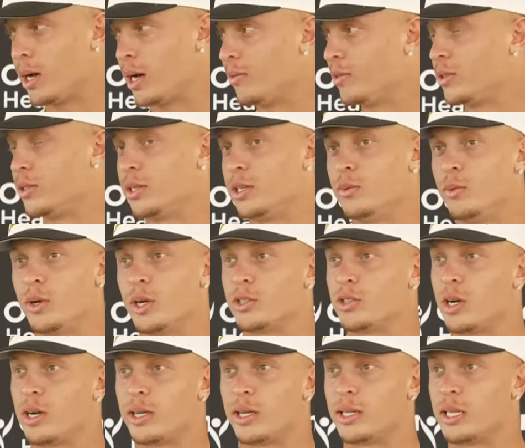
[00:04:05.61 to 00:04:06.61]
Obviously, you want to
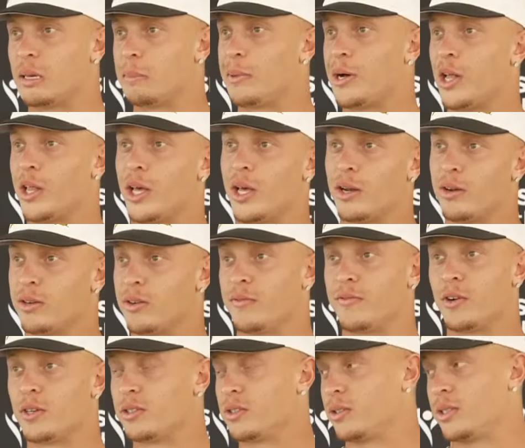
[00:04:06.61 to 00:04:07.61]
try to get that ball out on your
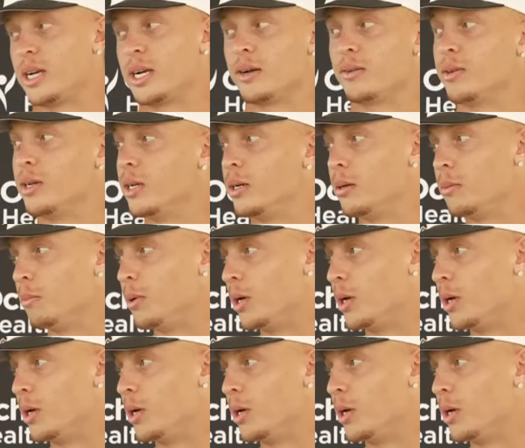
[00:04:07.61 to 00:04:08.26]
first or second read.